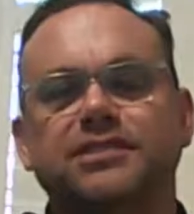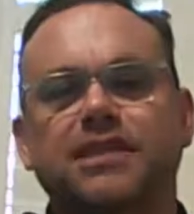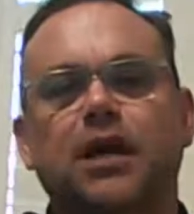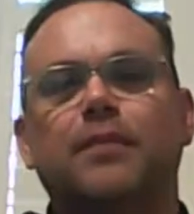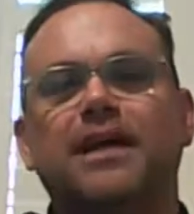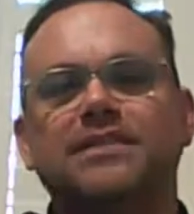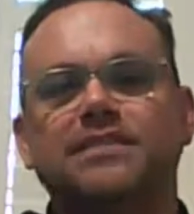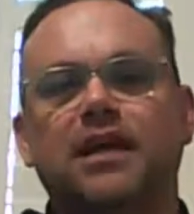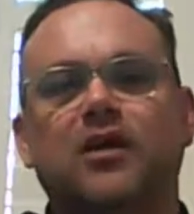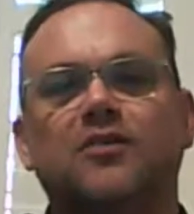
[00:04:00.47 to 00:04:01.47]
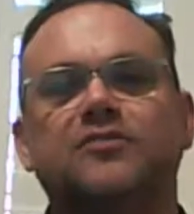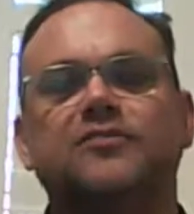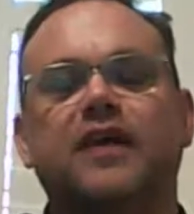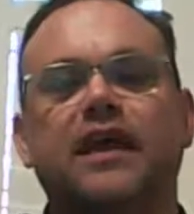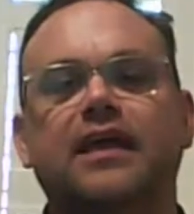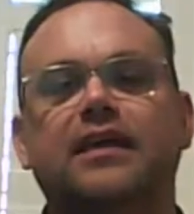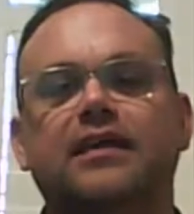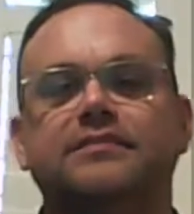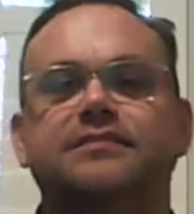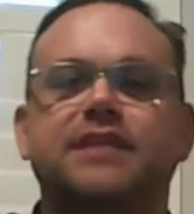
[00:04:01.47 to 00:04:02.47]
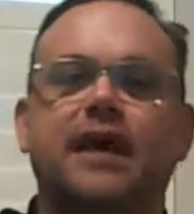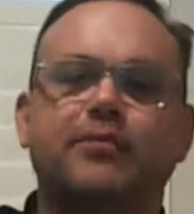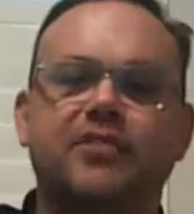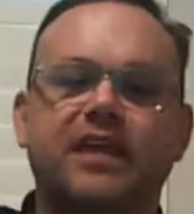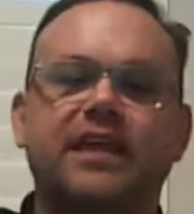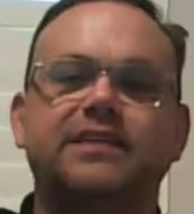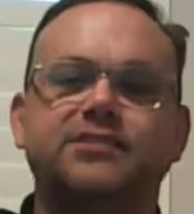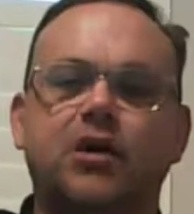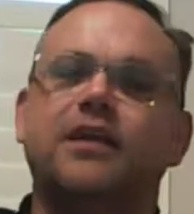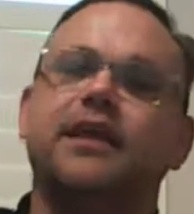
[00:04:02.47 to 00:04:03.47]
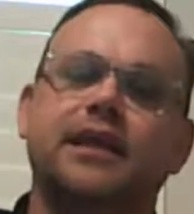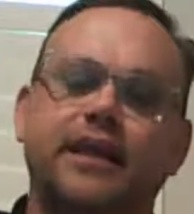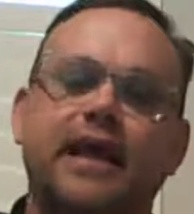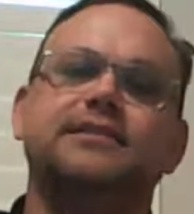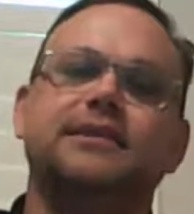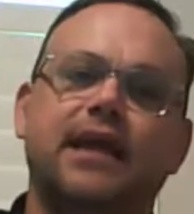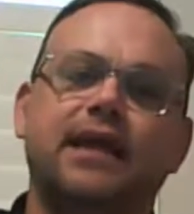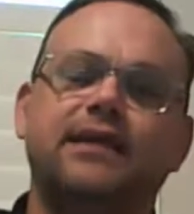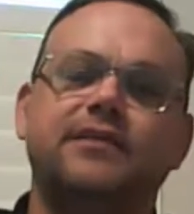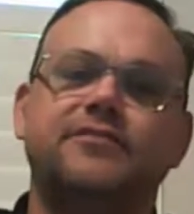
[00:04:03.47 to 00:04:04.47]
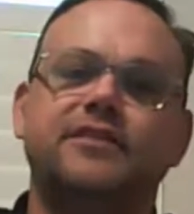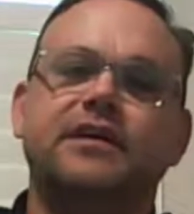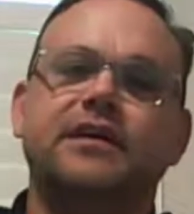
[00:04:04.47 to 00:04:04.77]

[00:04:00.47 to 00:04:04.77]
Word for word: to tell myself, hey, stop thinking, talking, and acting negative.